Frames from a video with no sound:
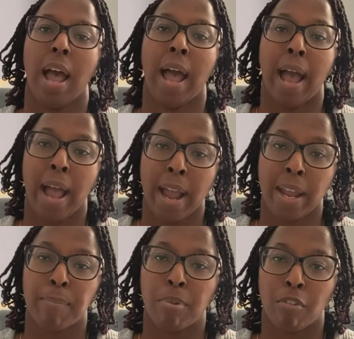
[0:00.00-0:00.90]

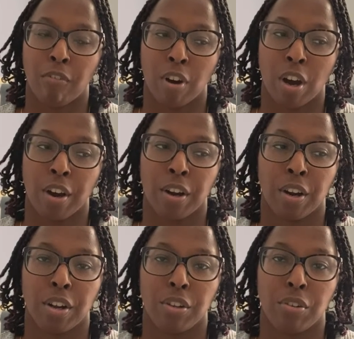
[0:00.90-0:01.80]
I prefer
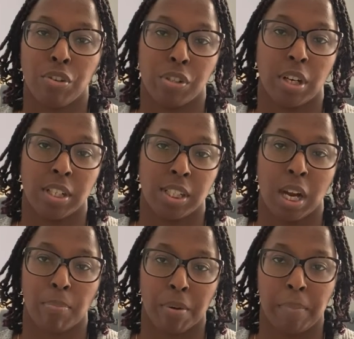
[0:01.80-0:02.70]
using a
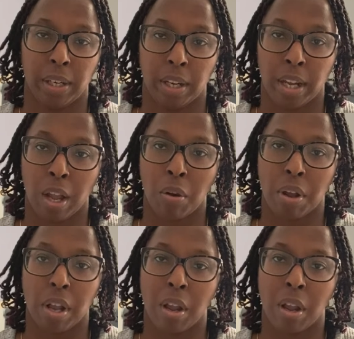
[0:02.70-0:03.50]
separate bank account.